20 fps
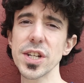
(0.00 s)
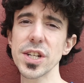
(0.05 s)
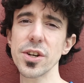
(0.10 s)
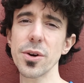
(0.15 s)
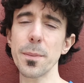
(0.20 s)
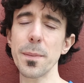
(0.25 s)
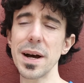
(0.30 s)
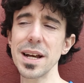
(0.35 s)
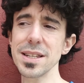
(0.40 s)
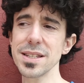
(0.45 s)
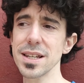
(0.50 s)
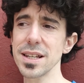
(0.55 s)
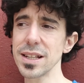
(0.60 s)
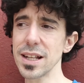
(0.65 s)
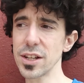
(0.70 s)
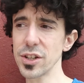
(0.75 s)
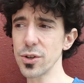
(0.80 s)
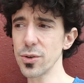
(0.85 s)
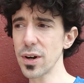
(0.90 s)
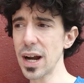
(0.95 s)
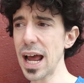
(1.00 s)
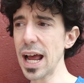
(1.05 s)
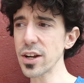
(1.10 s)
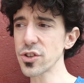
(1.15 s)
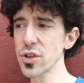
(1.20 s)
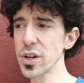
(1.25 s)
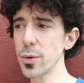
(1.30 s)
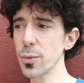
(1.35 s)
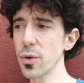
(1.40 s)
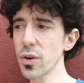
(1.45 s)
in your mindset that you're
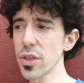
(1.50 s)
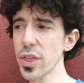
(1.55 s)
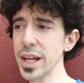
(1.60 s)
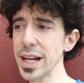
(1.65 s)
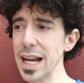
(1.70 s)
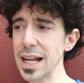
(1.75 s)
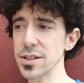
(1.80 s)
actually worth it,